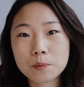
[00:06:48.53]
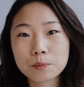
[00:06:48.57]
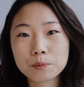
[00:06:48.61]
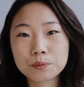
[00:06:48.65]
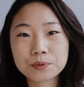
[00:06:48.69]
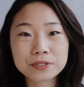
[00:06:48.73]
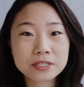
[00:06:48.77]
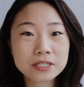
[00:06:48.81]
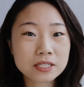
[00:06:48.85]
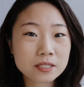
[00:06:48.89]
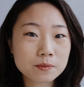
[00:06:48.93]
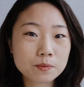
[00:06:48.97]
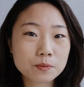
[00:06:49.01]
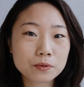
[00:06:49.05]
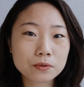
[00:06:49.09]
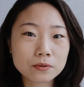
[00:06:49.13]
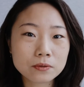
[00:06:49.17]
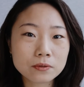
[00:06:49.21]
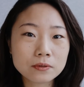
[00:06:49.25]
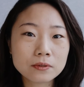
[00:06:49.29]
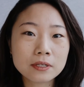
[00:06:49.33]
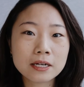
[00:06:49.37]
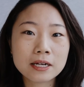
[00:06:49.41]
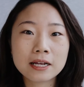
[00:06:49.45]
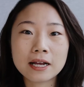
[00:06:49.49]

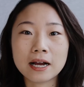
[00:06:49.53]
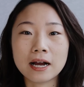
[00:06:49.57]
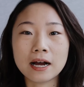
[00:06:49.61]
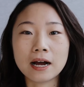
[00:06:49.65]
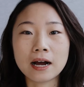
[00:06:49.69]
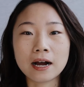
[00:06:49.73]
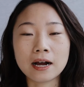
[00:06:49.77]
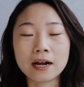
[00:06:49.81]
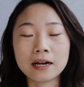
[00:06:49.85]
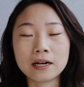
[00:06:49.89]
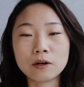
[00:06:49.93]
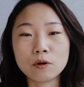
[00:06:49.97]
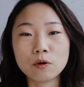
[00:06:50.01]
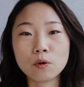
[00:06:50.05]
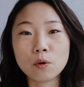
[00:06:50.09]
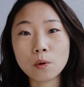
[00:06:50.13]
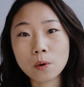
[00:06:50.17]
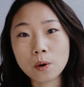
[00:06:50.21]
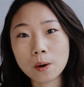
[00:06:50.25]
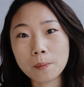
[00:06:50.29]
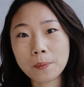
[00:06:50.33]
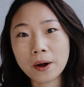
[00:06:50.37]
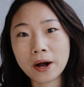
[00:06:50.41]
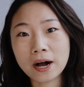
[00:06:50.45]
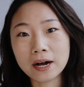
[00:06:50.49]
principal,
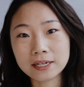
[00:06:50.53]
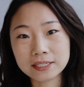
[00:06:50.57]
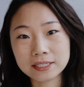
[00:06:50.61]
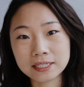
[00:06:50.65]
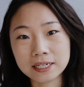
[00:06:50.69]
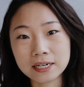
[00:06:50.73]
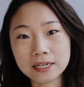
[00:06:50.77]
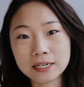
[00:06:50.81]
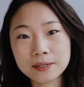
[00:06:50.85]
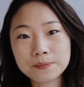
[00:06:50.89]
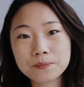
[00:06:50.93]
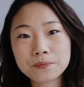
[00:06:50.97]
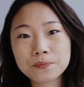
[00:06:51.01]
or a partner.